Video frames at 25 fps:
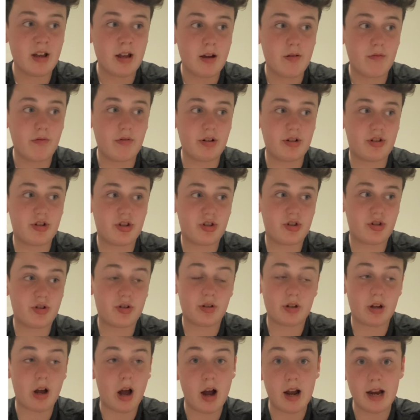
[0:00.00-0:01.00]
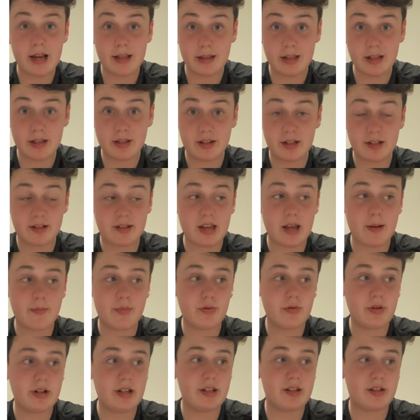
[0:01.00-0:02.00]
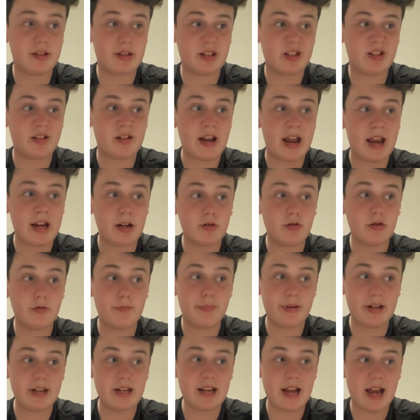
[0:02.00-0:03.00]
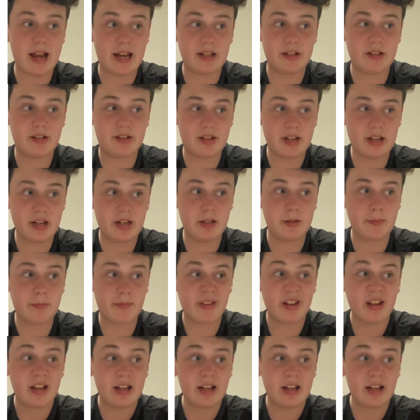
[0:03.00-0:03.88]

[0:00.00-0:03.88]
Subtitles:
which in this example is that angle BAC